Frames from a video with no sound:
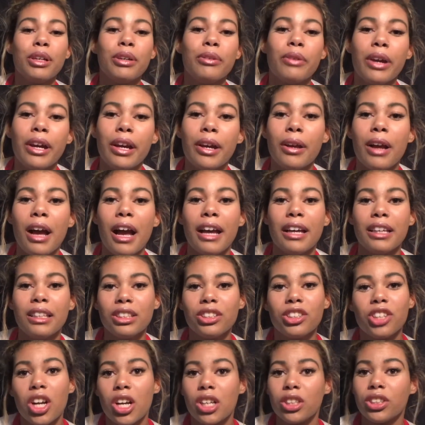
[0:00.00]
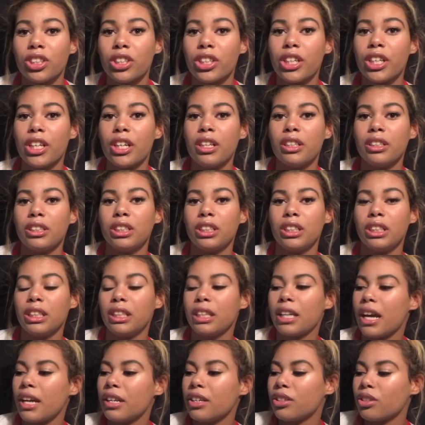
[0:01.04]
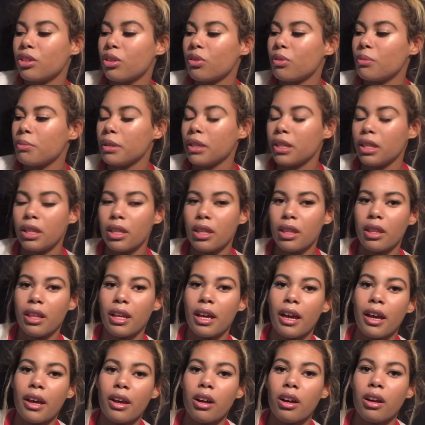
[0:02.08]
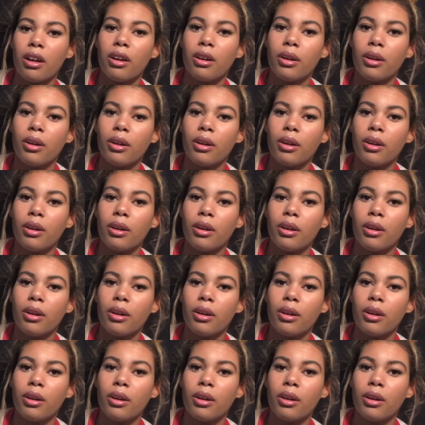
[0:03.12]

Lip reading: anyway, I had this doctor. She kind of told me that